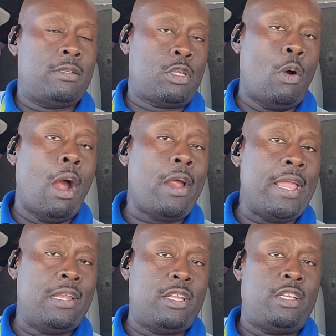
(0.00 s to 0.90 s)
our
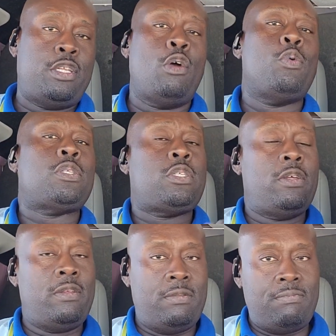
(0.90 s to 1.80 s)
end of the deal was
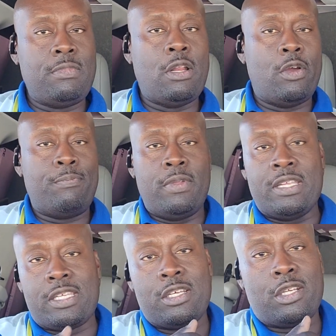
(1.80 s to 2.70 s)
to,
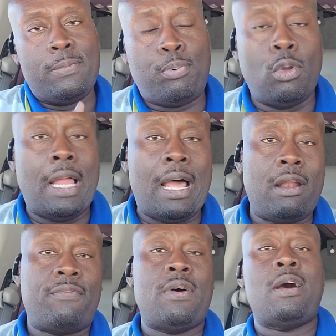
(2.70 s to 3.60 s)
essentially pull out
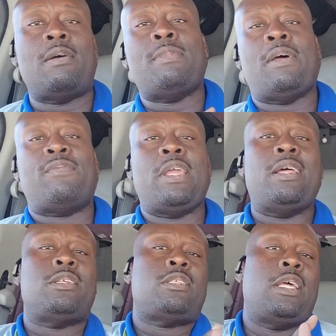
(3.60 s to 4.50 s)
of
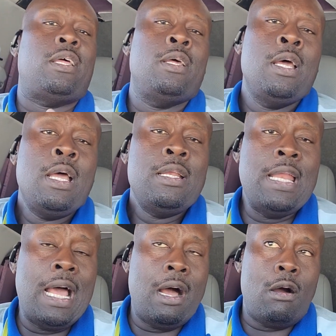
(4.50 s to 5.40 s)
Afghanistan.
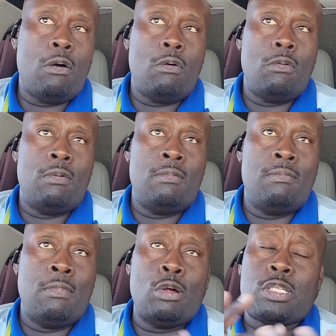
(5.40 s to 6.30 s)
Now,
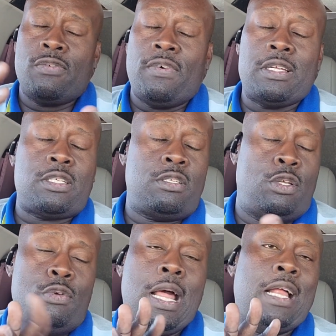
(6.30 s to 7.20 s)
most of us do
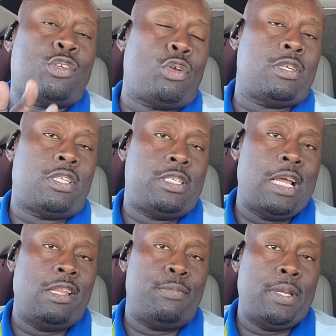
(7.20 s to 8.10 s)
not trust the
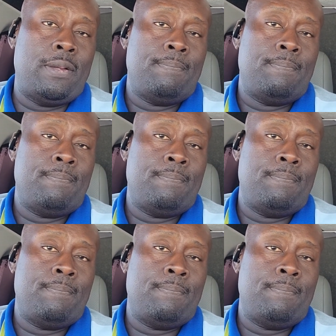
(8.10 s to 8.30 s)
Taliban.